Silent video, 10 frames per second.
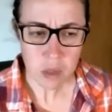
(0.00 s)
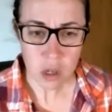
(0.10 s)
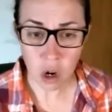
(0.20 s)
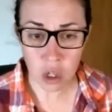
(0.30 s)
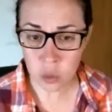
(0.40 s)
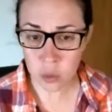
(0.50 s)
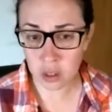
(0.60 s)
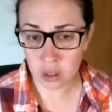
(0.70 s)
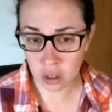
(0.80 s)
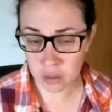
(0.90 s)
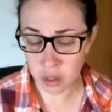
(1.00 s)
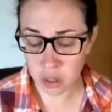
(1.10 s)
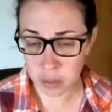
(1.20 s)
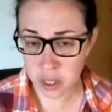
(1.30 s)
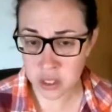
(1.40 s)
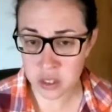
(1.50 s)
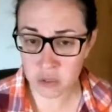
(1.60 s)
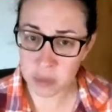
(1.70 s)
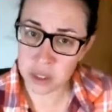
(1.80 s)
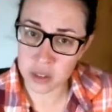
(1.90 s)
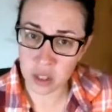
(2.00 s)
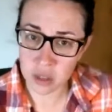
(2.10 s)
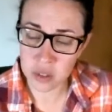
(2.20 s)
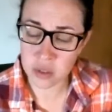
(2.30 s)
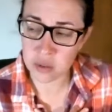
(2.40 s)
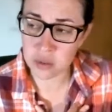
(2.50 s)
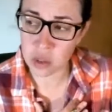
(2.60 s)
aren't doing a lot of on-page stuff because a lot of us